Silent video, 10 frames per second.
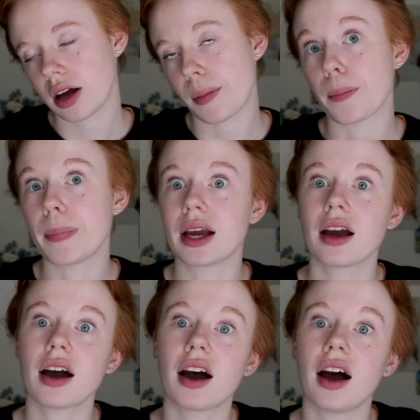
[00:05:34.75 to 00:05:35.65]
I'm a big
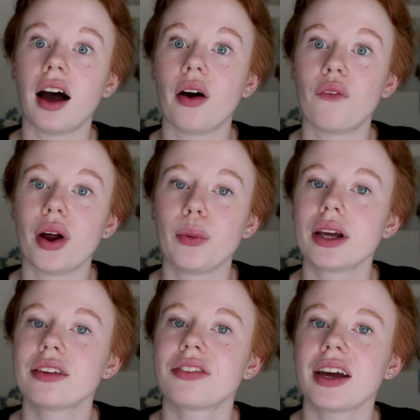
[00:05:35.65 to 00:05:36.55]
Red
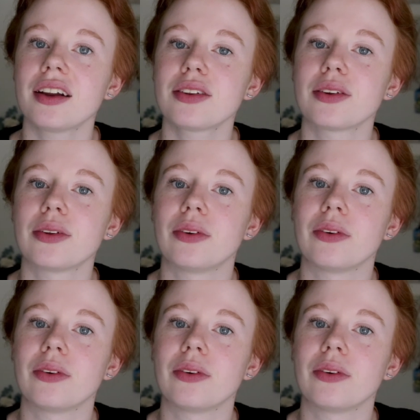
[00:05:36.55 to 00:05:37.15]
Wings fan, so